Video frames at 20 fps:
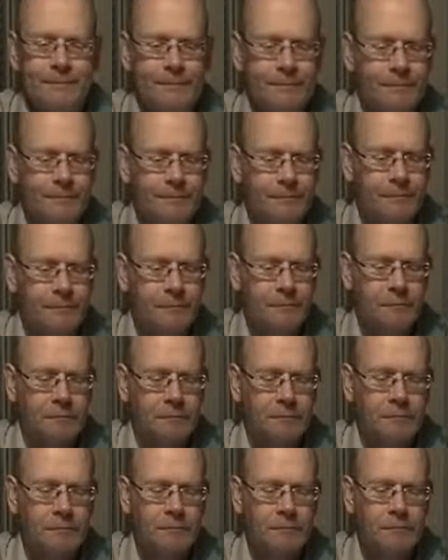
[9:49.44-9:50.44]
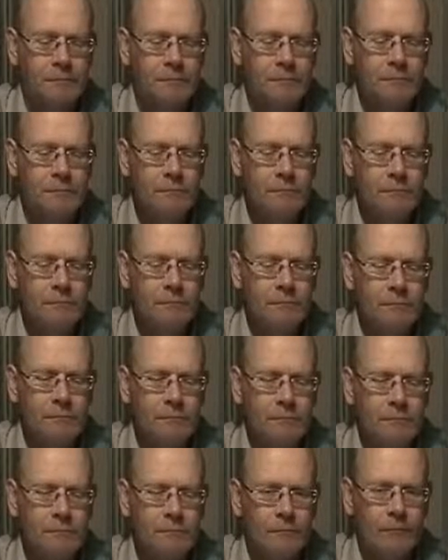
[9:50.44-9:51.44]

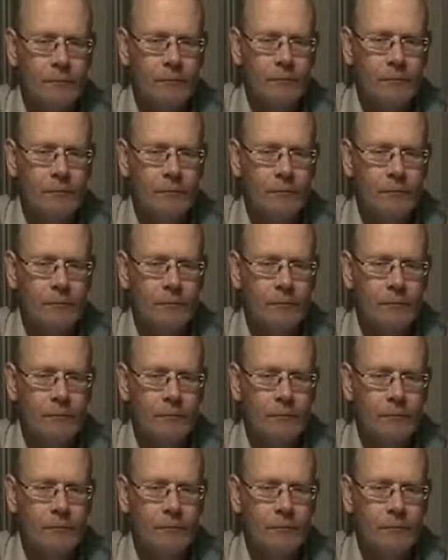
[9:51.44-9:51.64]
(no one is talking)